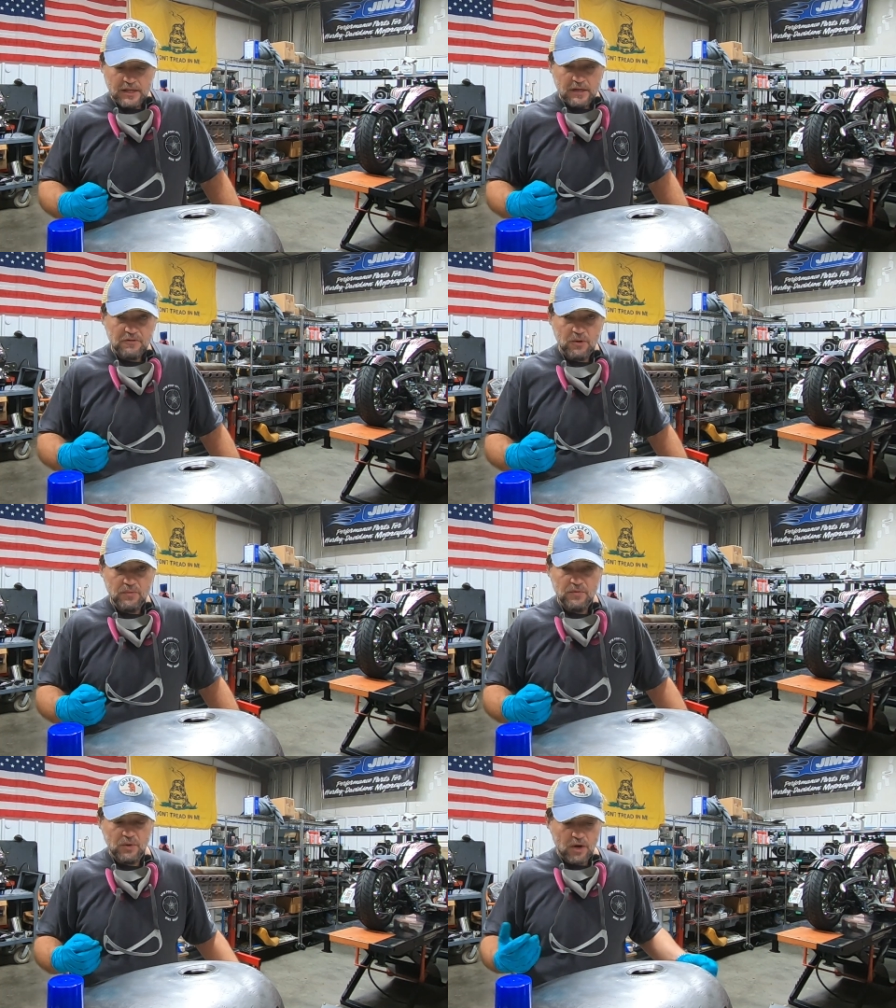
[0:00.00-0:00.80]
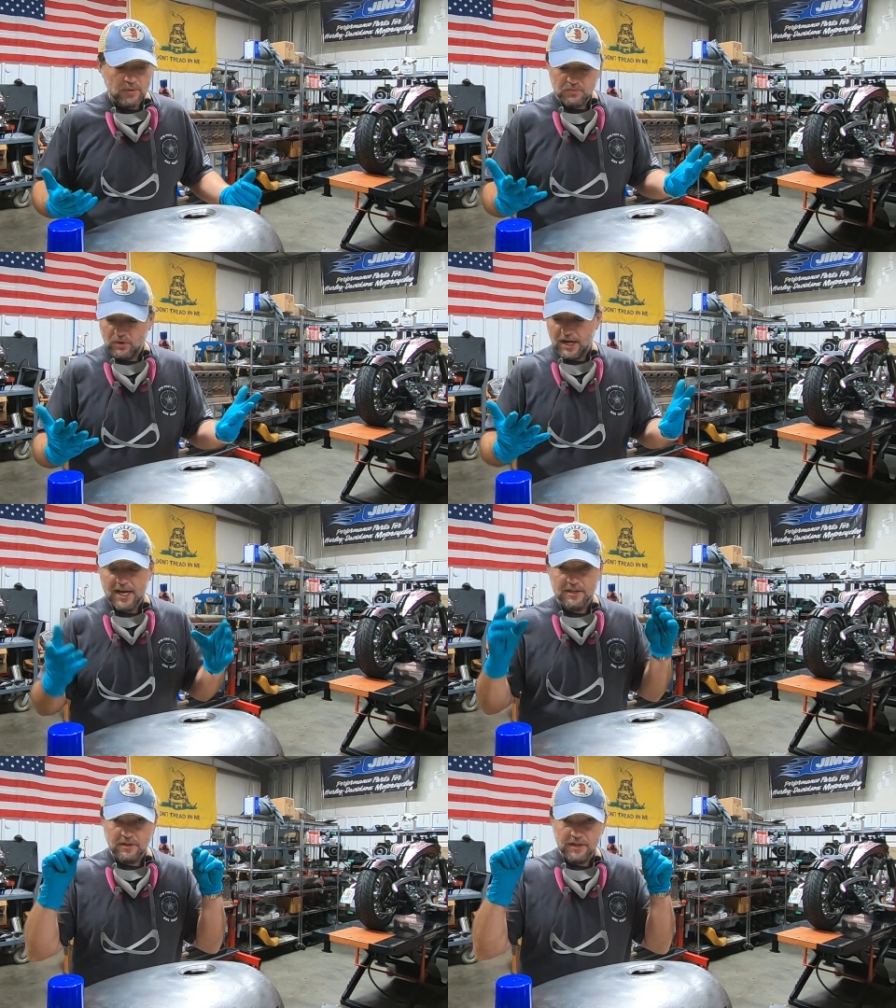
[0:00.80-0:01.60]
So you always want to
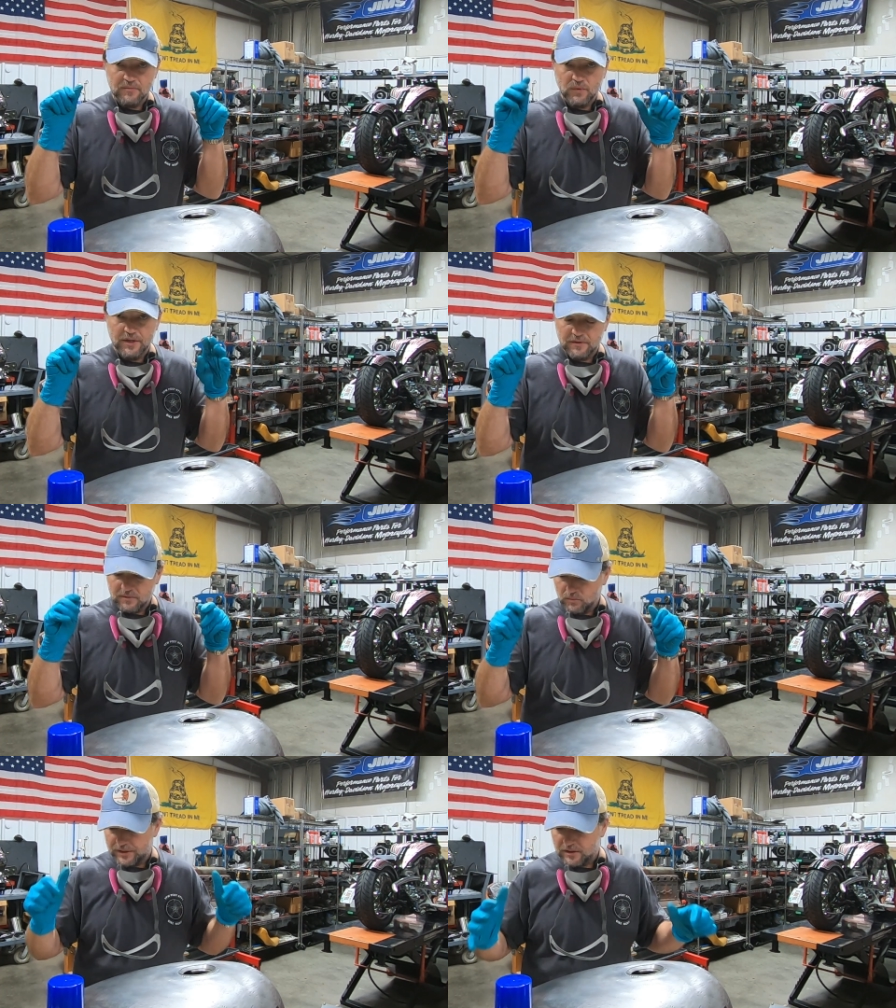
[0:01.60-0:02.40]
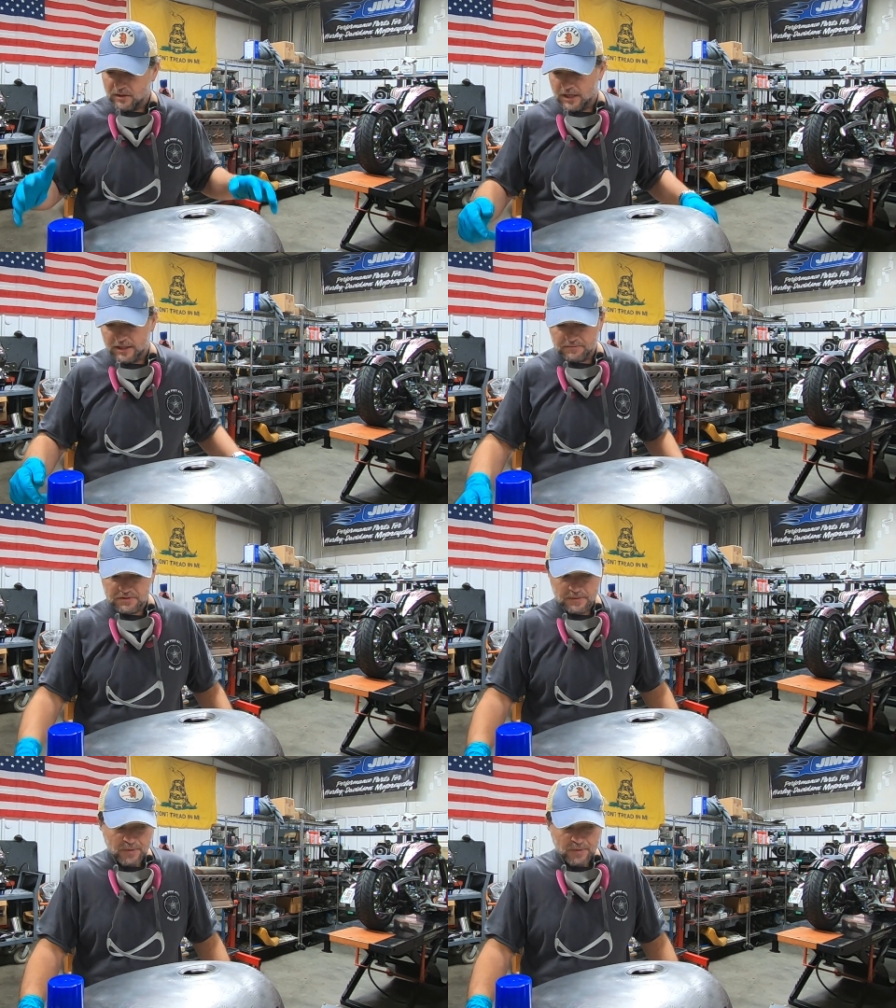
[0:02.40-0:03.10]
handle it with, with gloves.